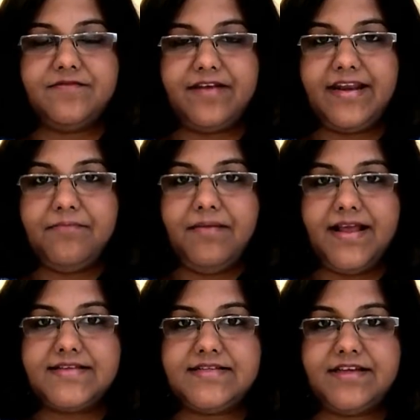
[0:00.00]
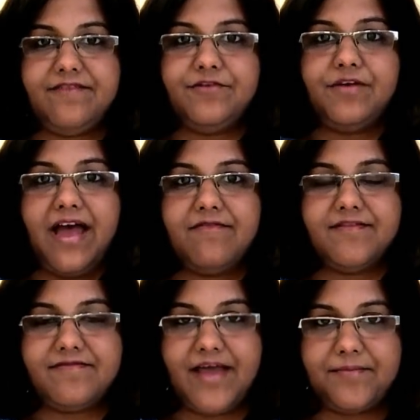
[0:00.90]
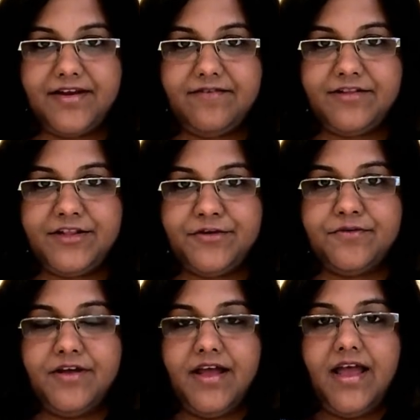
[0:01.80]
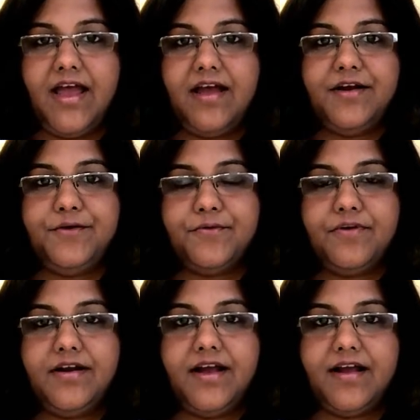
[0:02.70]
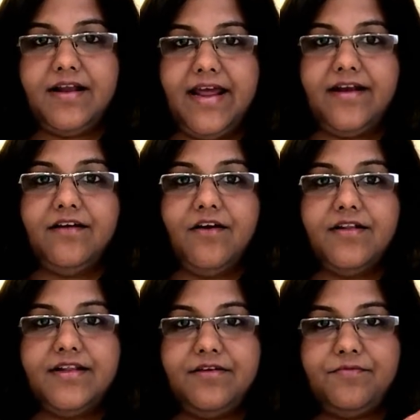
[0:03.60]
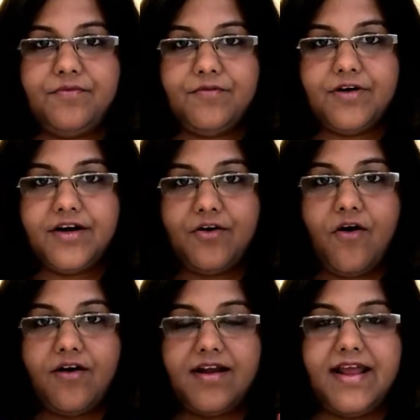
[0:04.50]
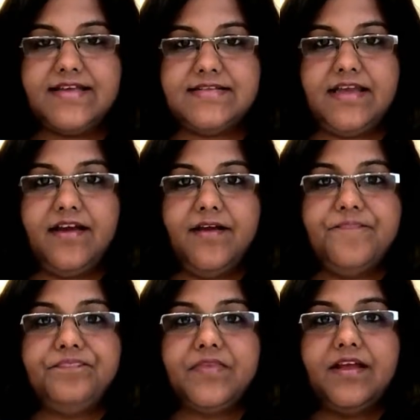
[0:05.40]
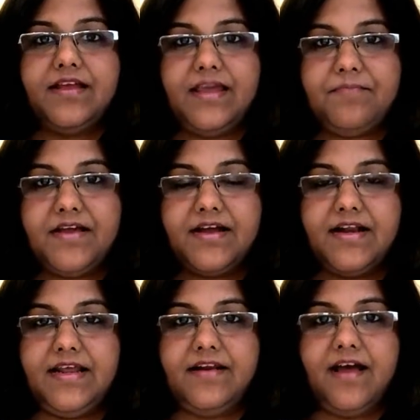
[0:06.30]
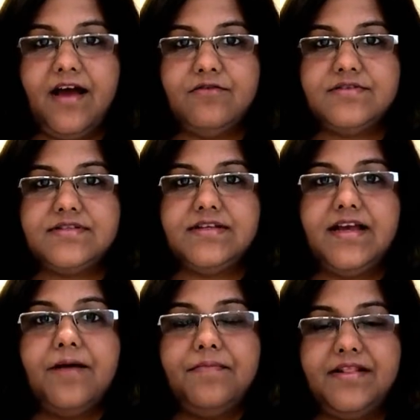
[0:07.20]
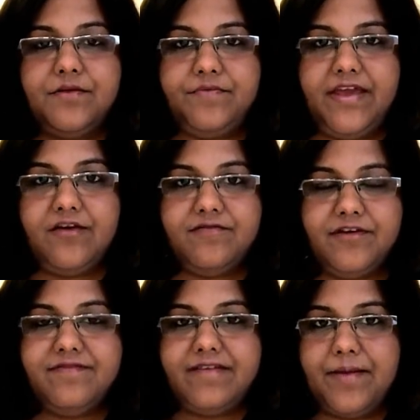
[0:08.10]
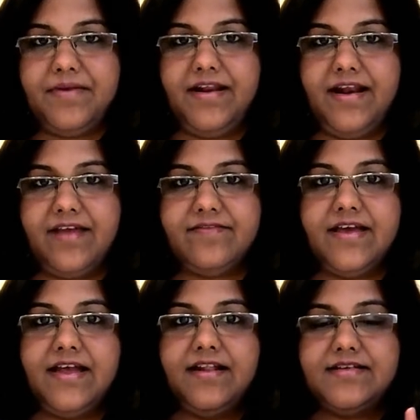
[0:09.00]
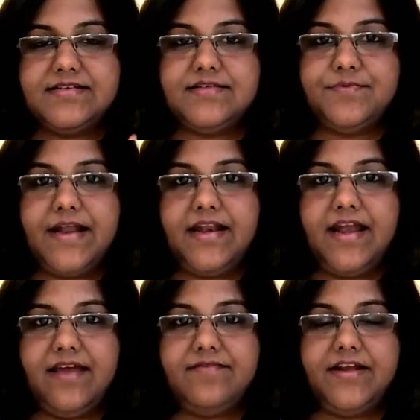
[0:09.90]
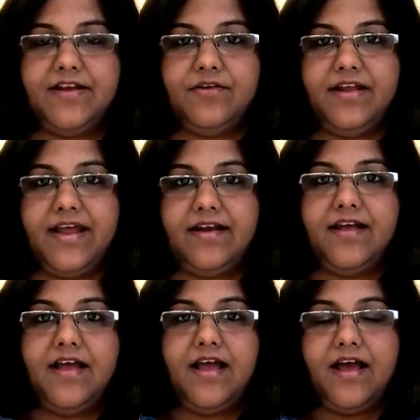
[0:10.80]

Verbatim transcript: you're very blessed if you have a family with you. Don't let the word organizing, keeping a clean house come in the way of your family life. This is one life that you'll get